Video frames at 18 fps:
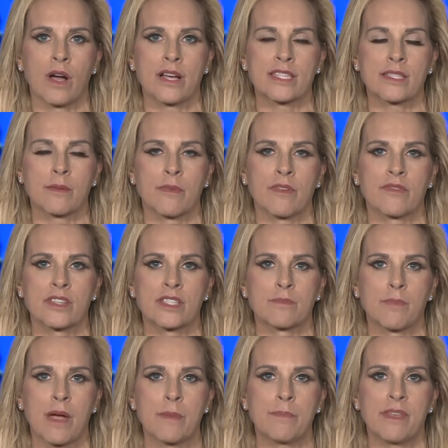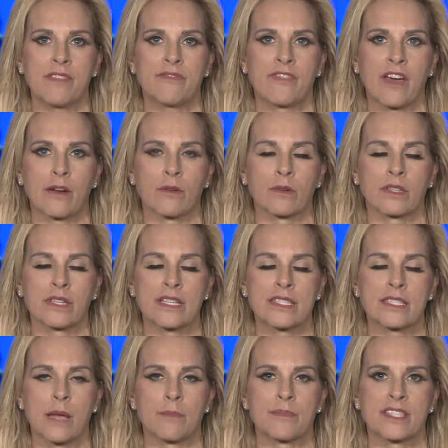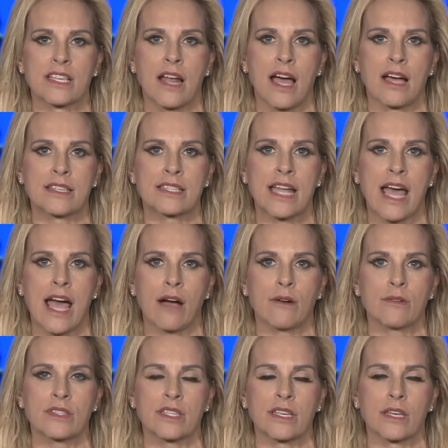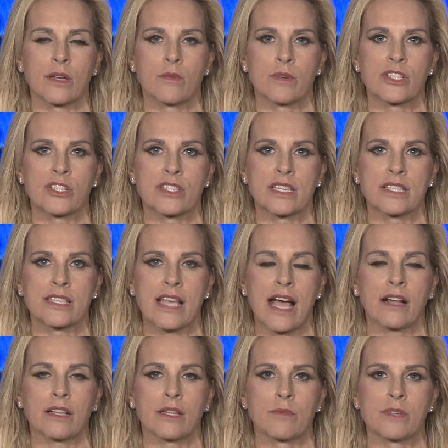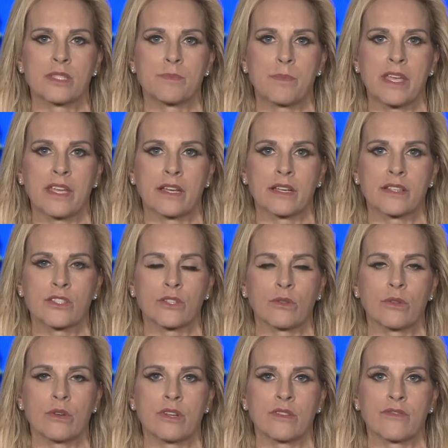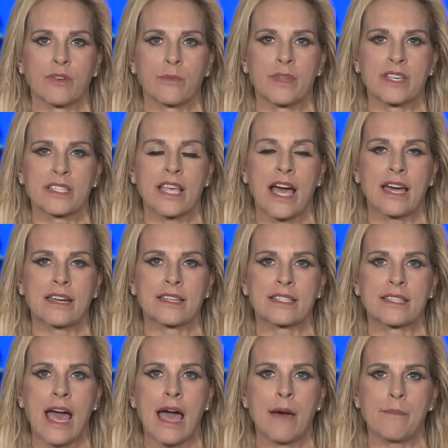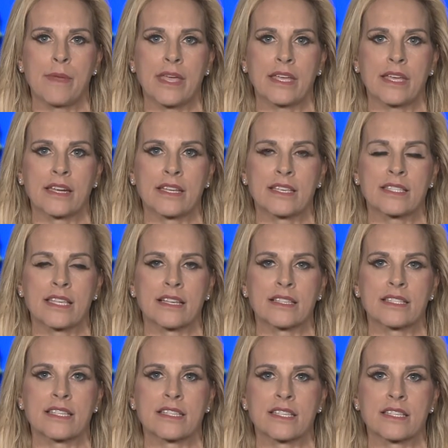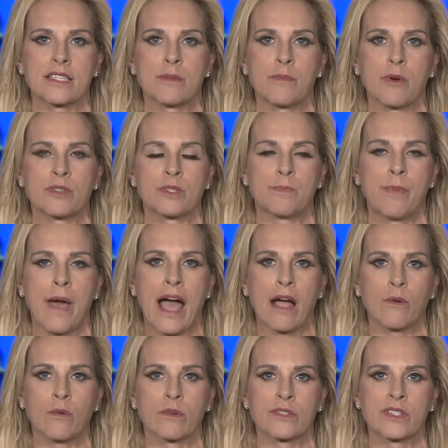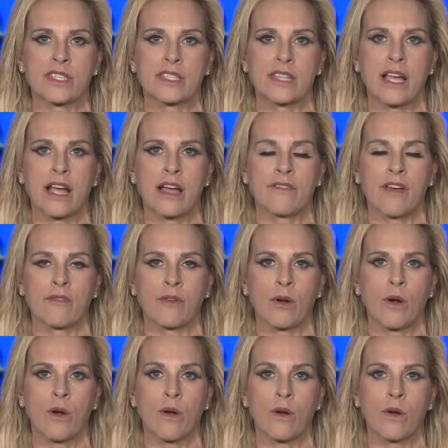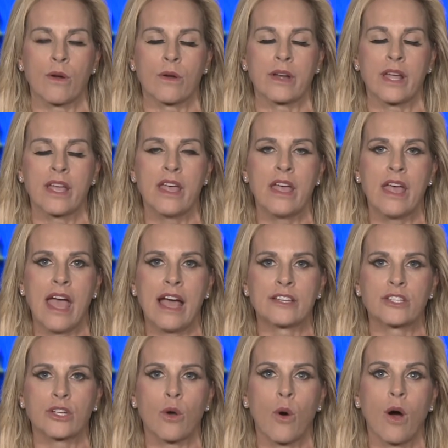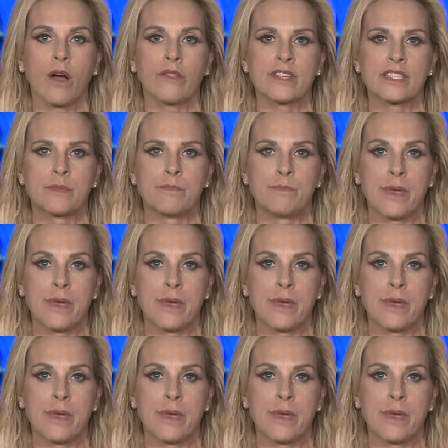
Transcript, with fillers: why some of this might be federally subsidized housing, which is exactly what's being excluded from this. How does that make any sense? This is the most backwards thing I've ever heard. And to call this